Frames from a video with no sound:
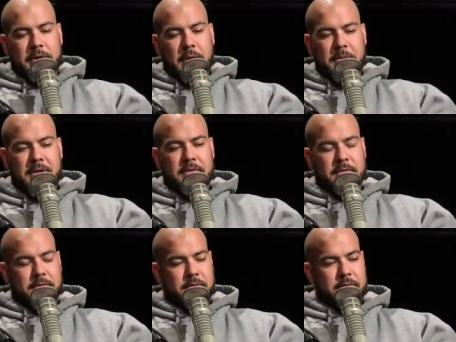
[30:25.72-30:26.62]
I mean,
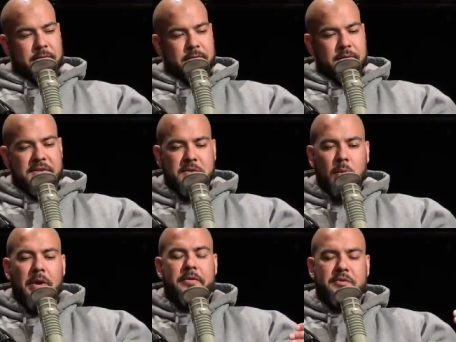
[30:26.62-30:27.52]
this is
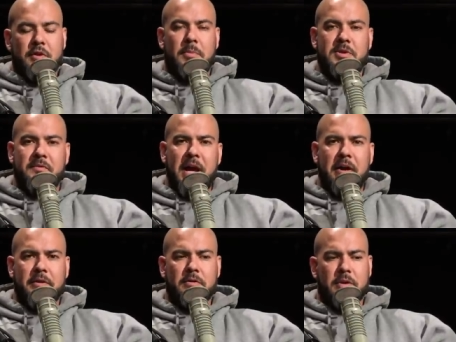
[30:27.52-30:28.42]
why there's so much
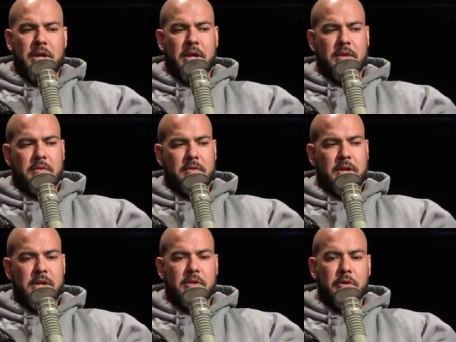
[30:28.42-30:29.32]
value in
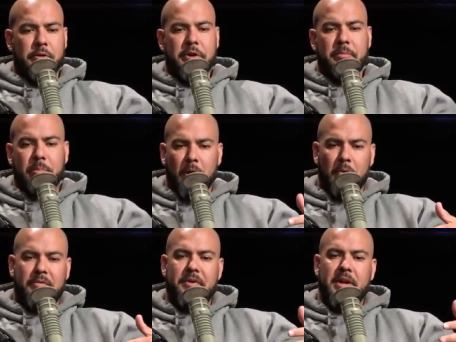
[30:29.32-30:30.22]
learning both